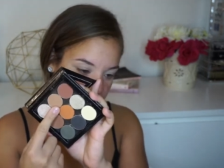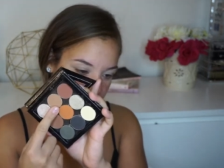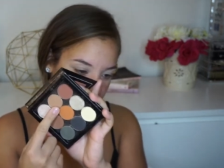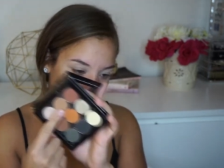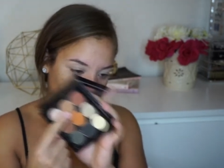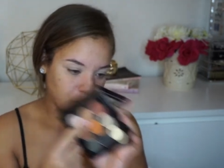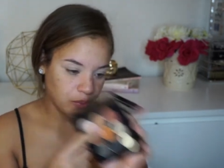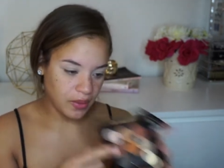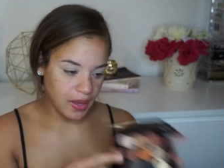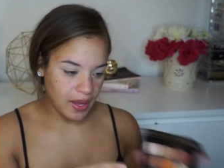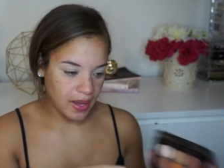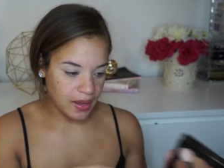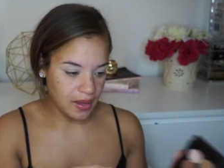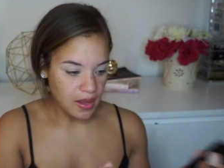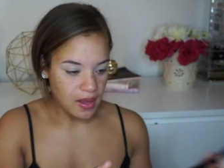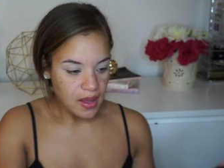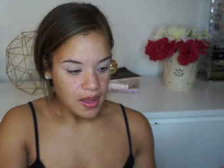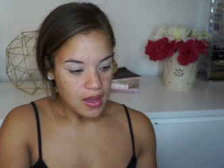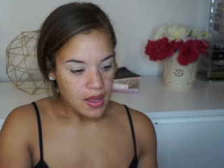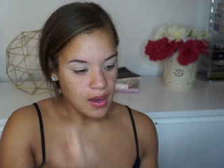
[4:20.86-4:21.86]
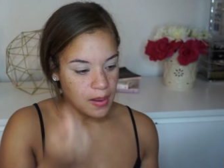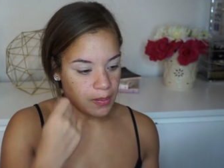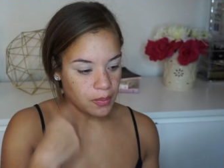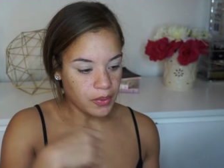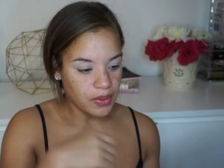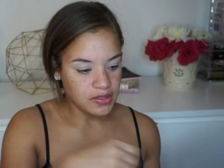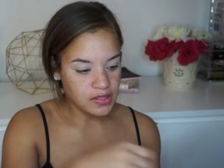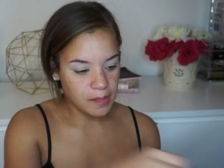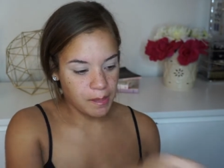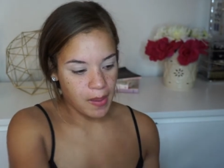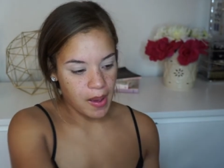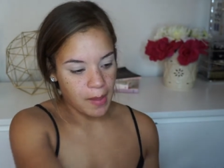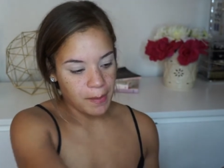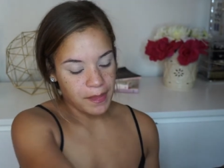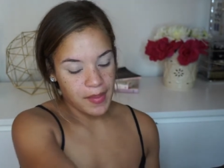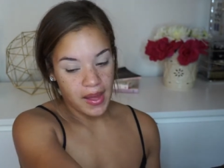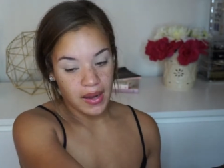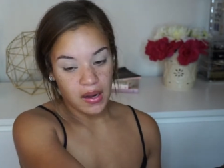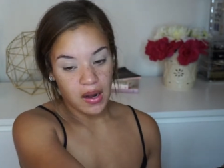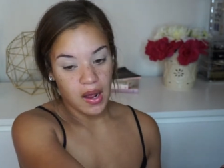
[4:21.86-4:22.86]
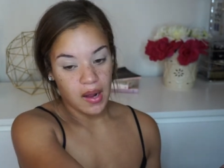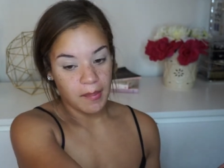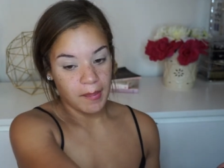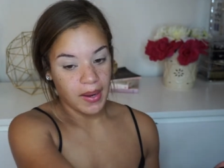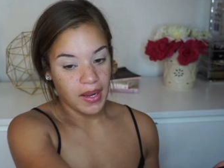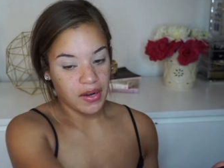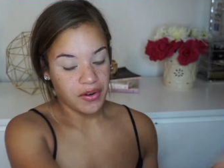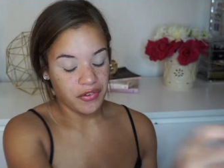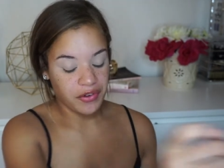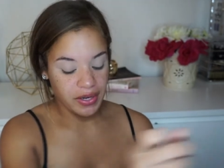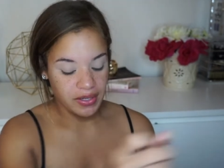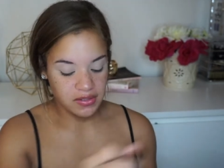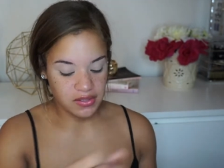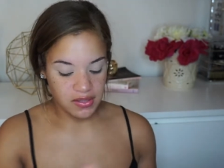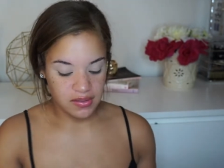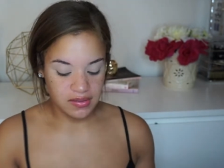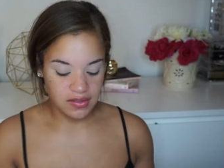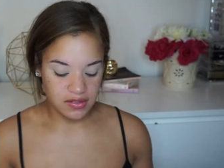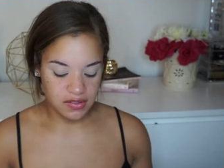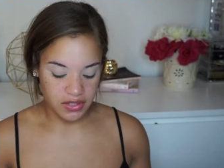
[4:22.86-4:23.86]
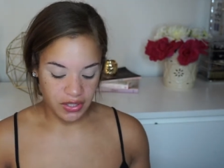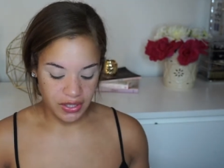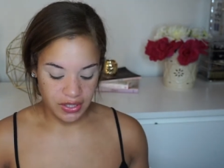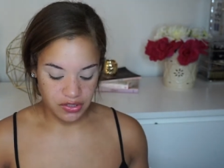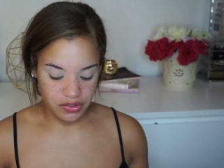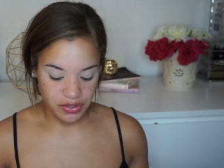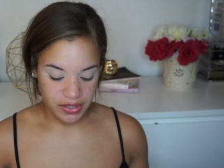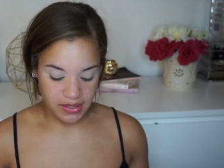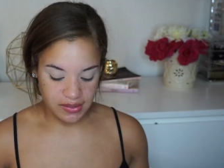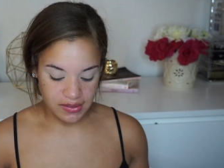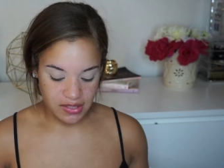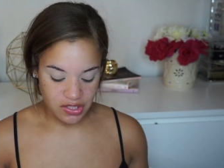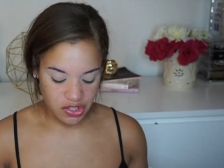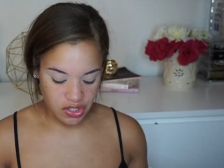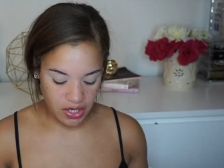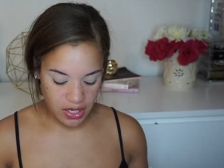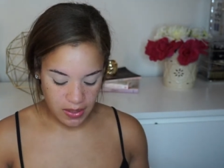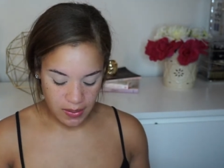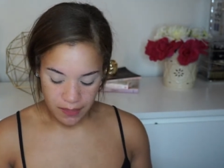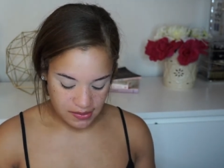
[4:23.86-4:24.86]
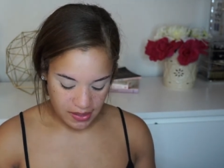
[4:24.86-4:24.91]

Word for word: Creme Brulee. I'm going to pop that on my crease just to start a transition.